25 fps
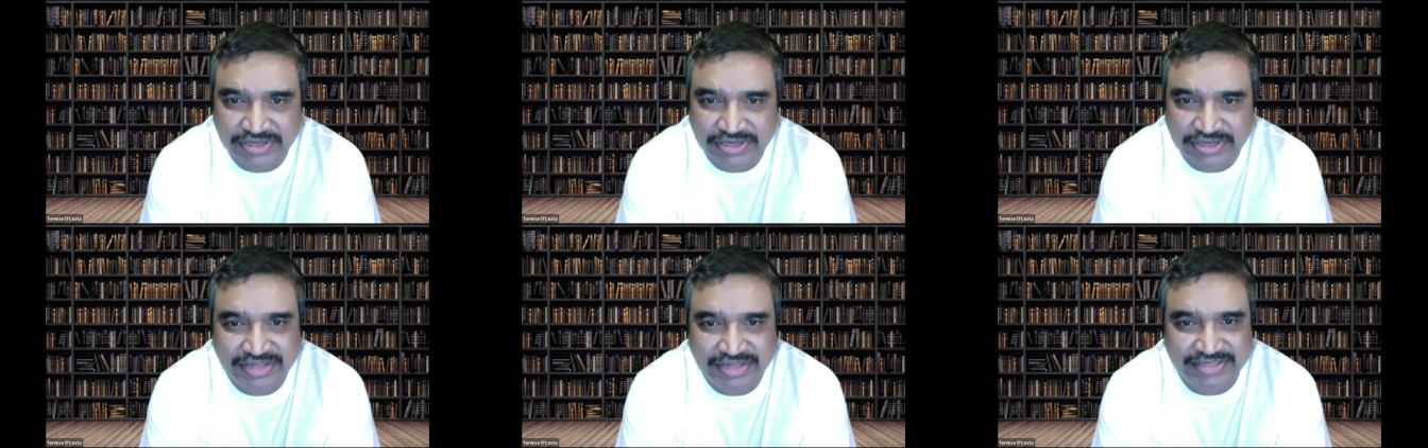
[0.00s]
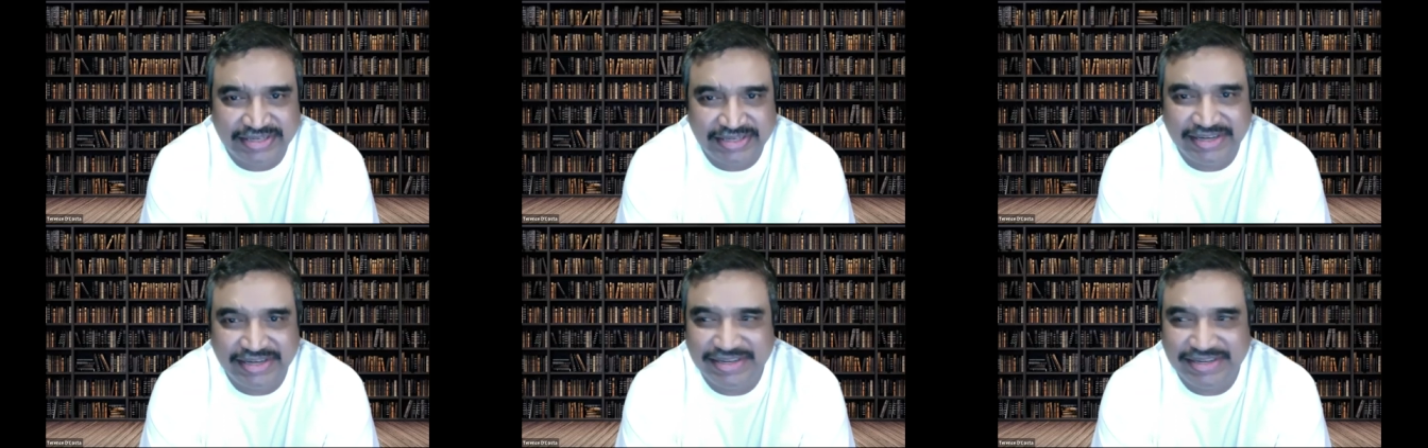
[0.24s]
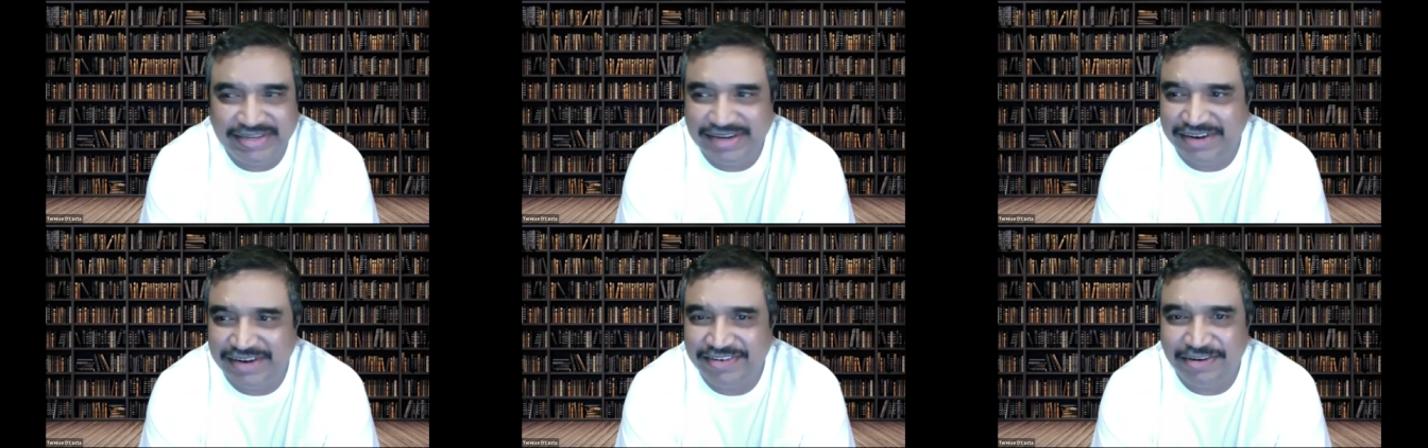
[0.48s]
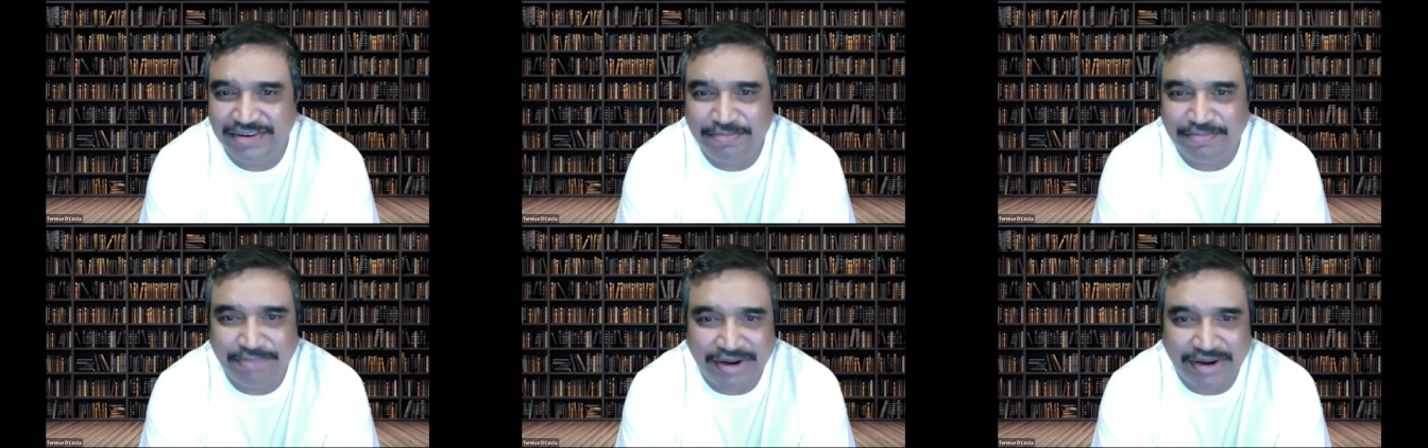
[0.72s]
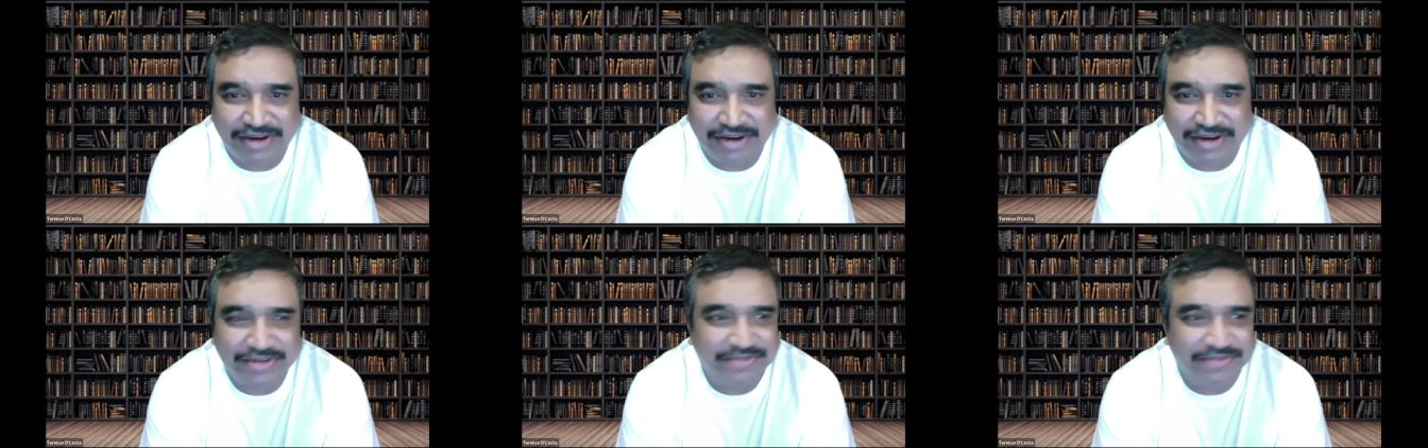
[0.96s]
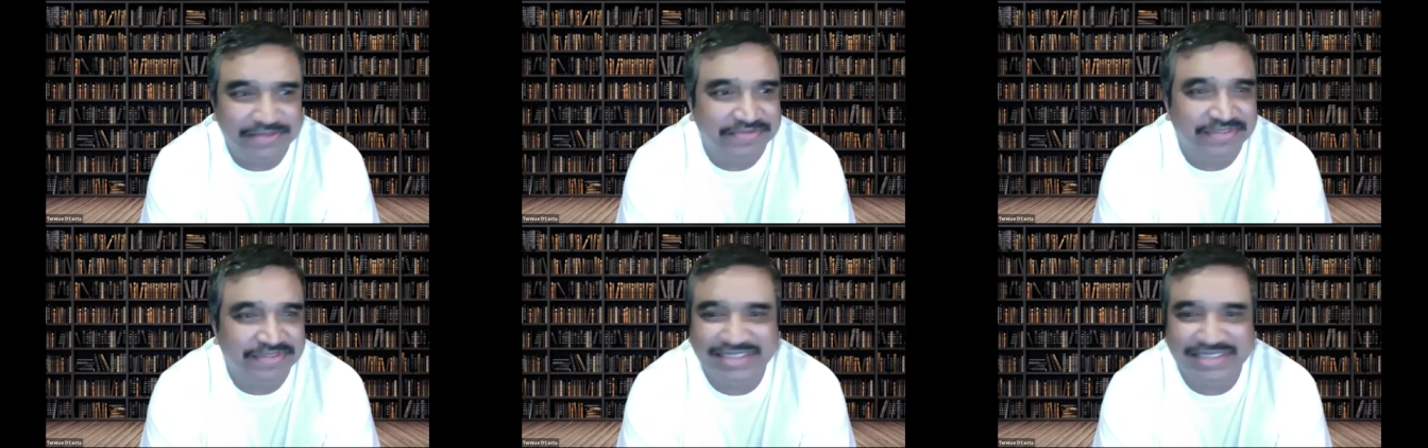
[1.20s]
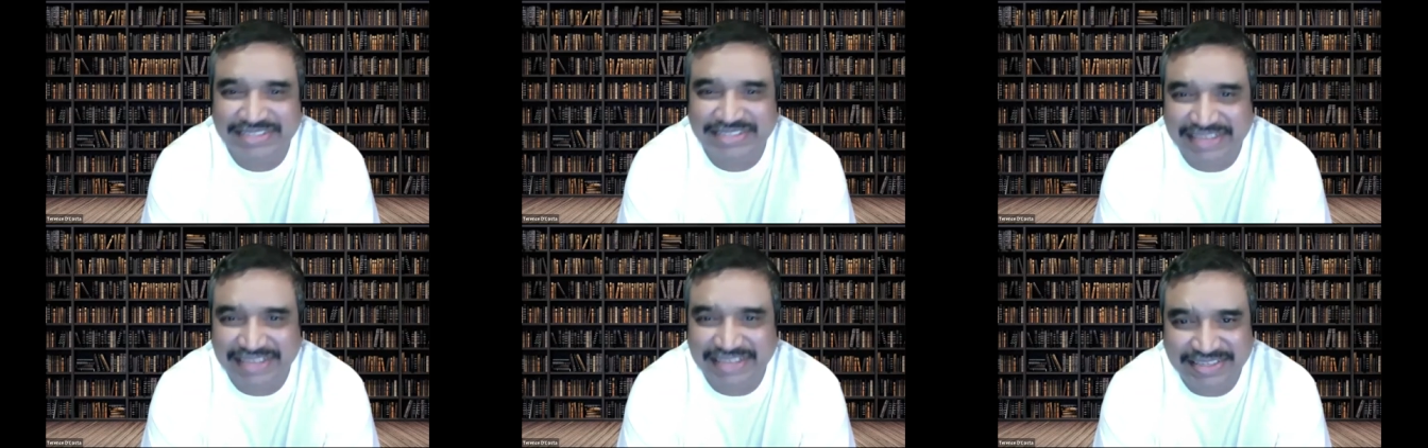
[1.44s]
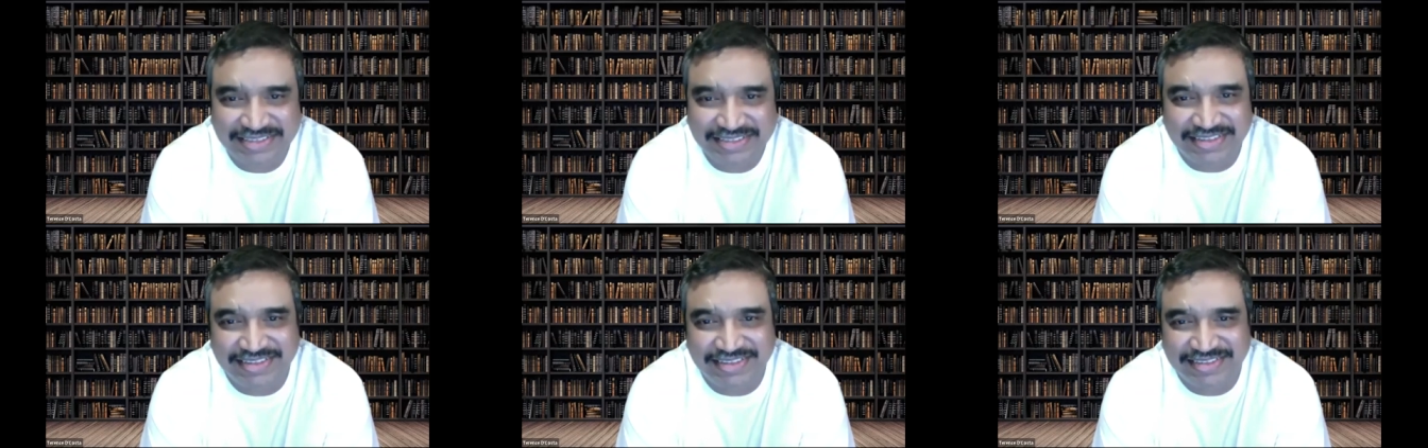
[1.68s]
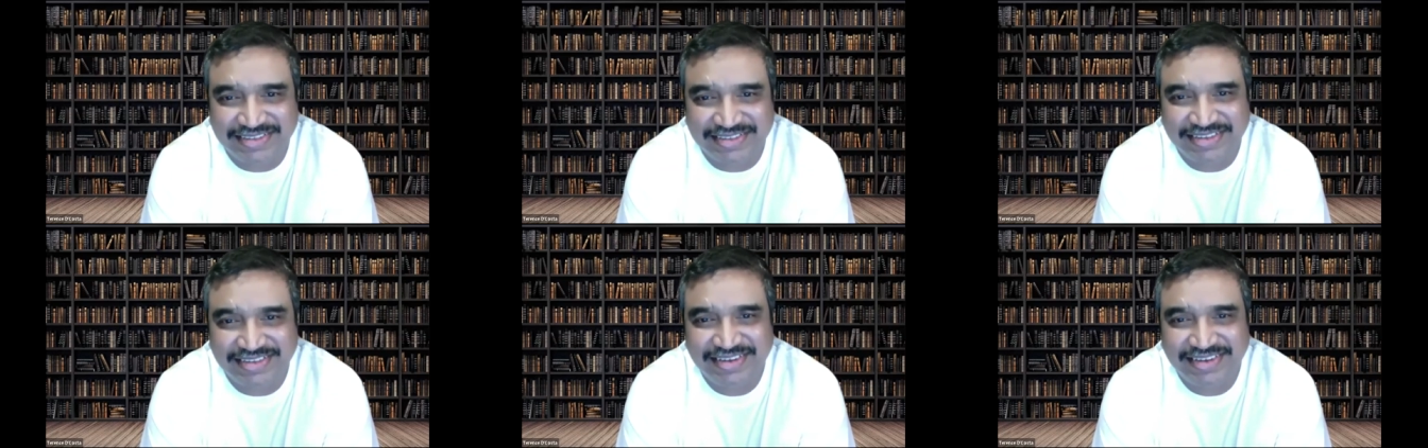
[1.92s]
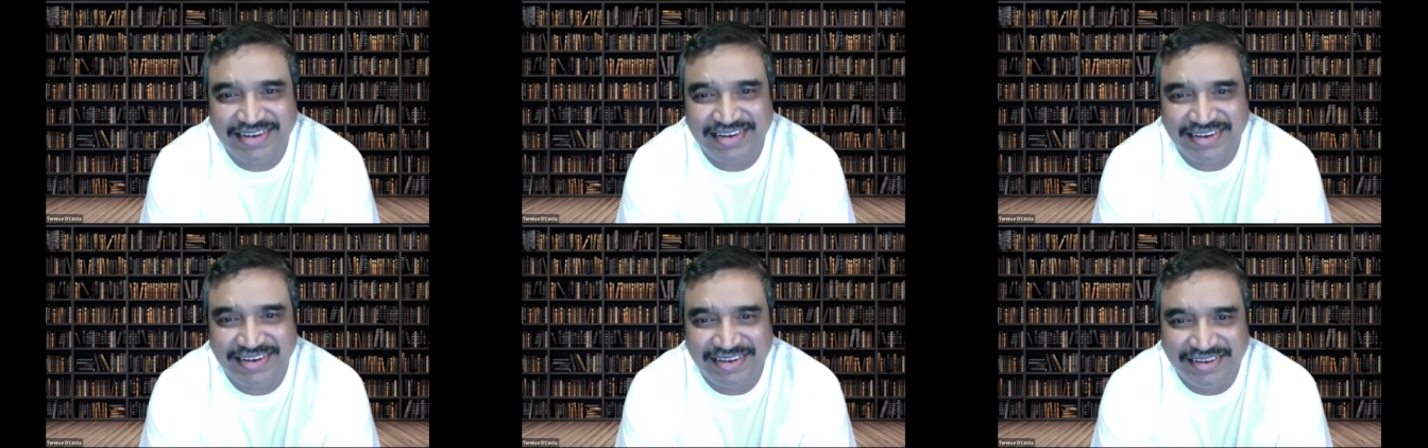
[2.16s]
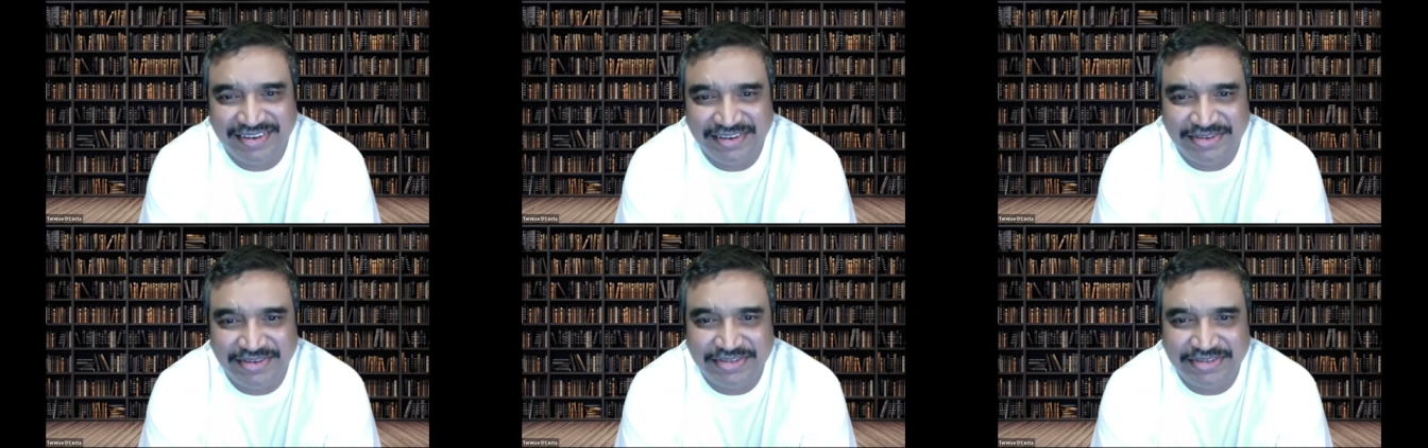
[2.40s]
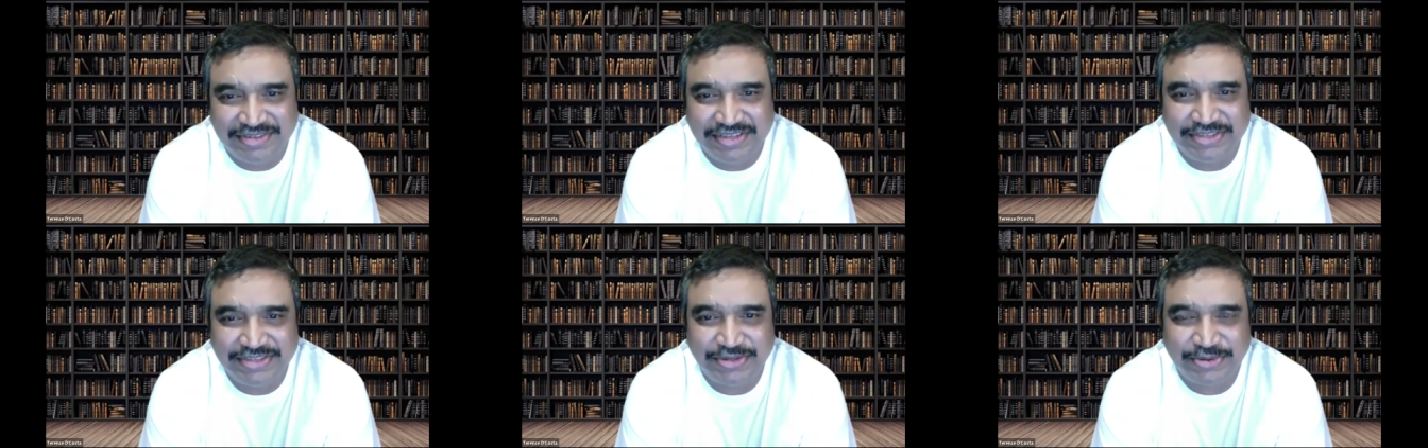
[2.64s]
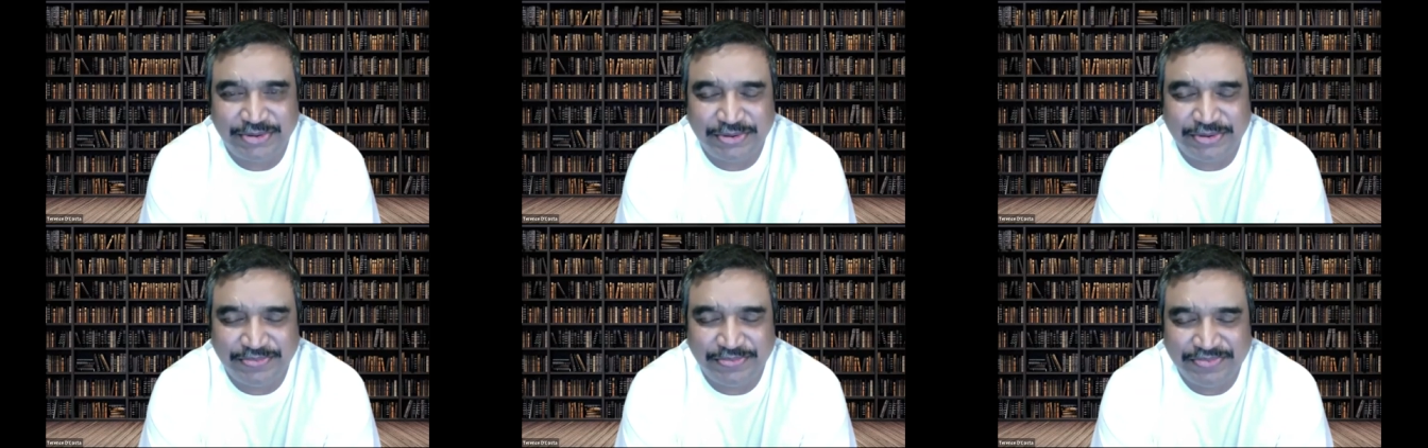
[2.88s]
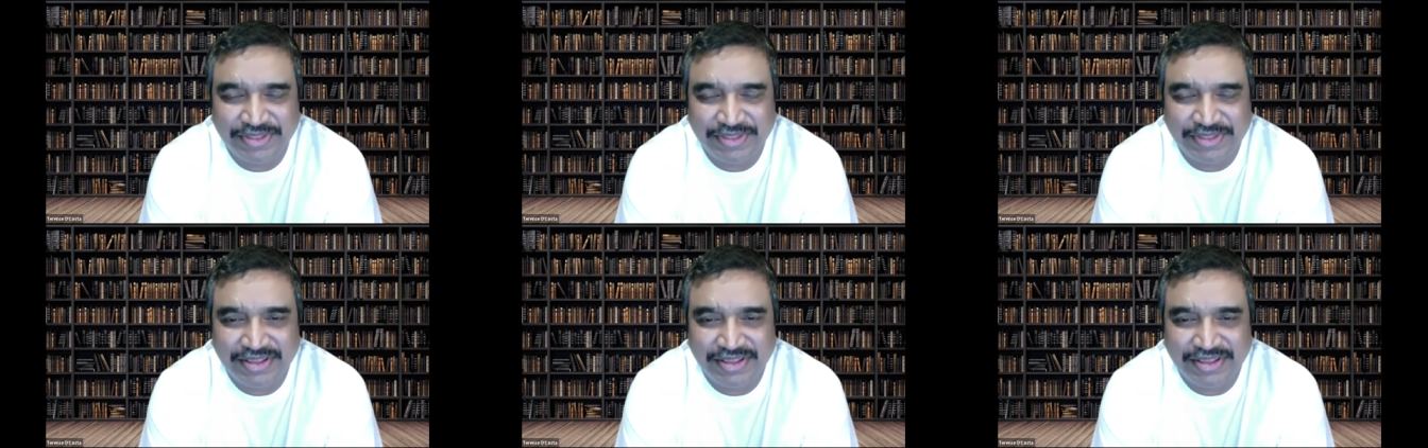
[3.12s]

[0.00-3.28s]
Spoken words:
It's an integral part of the seasons. You see, so